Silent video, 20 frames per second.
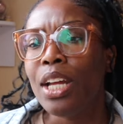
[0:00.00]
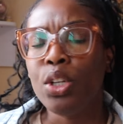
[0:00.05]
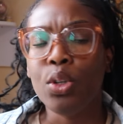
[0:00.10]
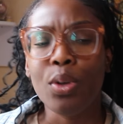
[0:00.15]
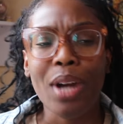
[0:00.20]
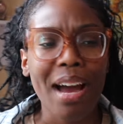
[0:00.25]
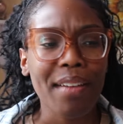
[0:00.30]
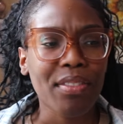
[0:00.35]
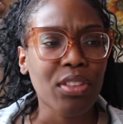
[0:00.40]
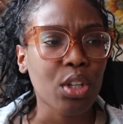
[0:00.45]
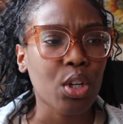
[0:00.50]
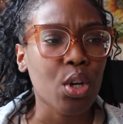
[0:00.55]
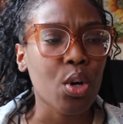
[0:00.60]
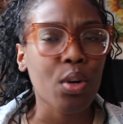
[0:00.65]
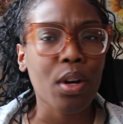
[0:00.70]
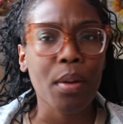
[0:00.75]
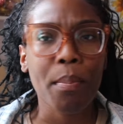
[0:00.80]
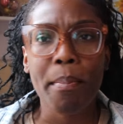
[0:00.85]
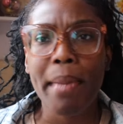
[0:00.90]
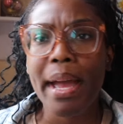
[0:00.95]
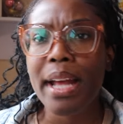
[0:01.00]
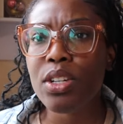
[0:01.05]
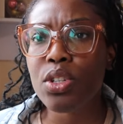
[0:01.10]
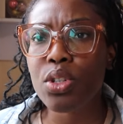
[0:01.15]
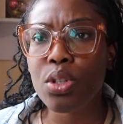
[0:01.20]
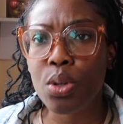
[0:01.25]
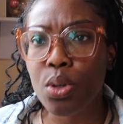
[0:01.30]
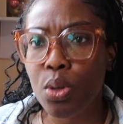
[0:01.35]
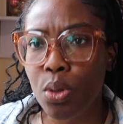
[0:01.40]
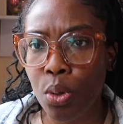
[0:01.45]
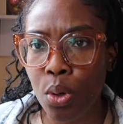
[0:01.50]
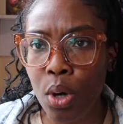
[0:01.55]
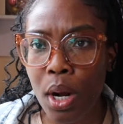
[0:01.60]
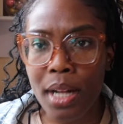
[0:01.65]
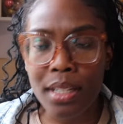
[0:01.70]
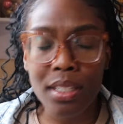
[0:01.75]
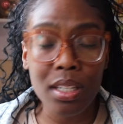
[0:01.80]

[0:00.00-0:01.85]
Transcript: you have to go to med school